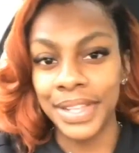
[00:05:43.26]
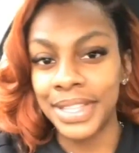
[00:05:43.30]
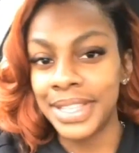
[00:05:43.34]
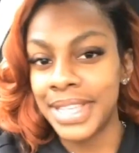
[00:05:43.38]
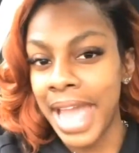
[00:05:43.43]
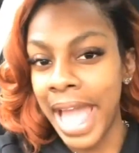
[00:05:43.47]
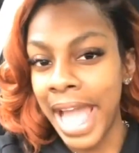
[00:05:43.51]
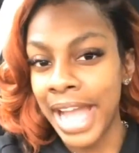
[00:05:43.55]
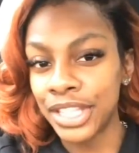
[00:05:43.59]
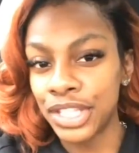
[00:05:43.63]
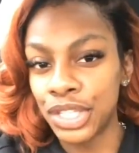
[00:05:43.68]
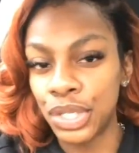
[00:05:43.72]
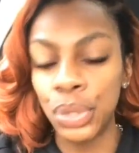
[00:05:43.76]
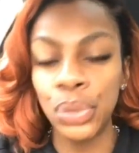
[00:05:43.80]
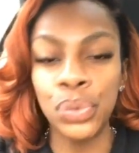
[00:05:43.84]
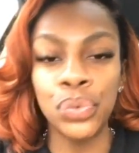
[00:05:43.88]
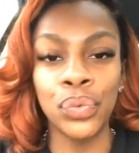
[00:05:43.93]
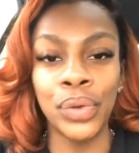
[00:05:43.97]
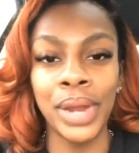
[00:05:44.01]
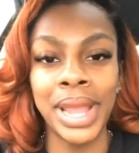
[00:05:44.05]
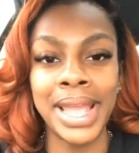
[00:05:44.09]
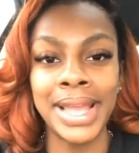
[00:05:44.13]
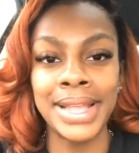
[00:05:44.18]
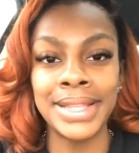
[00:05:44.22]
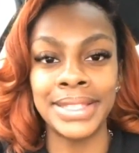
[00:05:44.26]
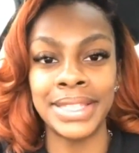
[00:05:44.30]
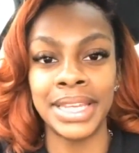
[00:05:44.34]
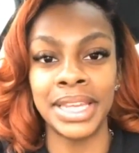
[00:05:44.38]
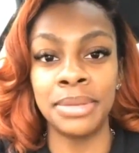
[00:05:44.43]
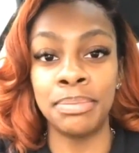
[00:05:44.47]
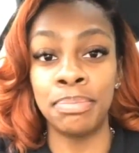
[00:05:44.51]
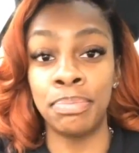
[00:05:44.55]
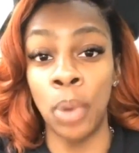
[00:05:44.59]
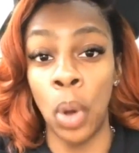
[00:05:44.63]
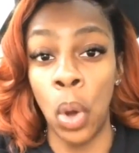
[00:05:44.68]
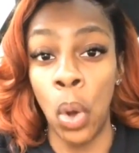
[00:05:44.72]
The tattoo
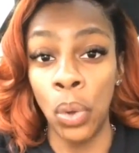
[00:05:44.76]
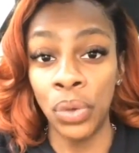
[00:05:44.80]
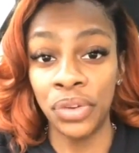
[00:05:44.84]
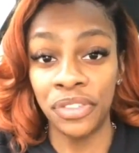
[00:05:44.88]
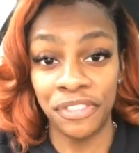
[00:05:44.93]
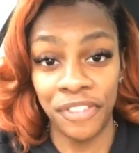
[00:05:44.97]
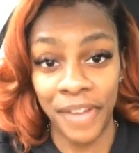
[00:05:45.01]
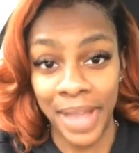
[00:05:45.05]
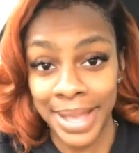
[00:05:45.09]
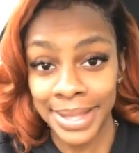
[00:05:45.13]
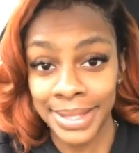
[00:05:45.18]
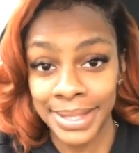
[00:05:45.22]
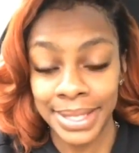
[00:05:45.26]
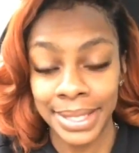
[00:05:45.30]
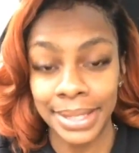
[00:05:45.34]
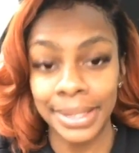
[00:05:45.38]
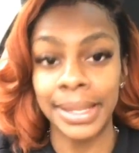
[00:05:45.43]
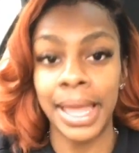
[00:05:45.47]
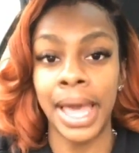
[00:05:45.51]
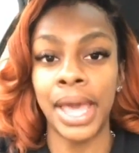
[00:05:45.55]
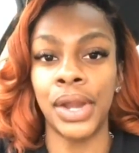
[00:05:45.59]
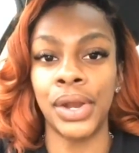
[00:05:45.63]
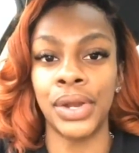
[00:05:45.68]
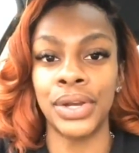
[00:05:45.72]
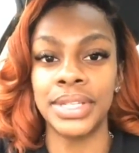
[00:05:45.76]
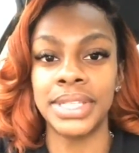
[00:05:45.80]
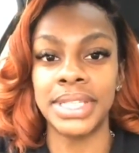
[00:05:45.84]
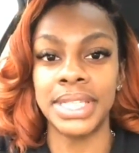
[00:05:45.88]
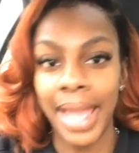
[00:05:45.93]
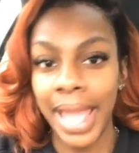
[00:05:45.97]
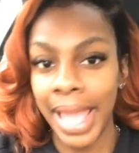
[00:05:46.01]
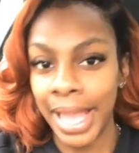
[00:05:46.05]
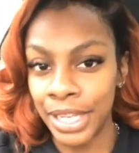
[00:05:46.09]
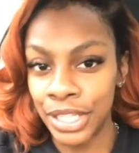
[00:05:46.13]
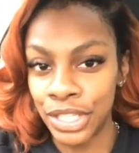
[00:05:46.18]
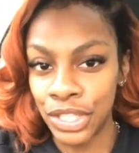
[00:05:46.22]
reads in bold, fancy
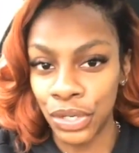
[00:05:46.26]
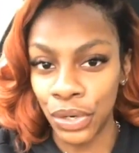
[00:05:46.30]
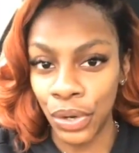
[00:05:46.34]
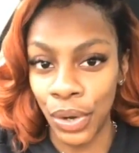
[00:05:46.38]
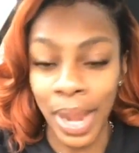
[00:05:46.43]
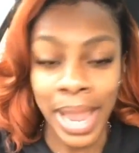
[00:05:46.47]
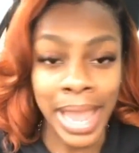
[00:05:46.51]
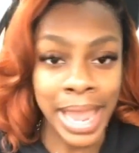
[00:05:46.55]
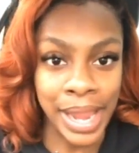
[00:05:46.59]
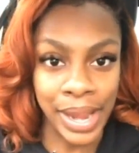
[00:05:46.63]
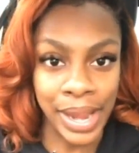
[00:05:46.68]
letters, enter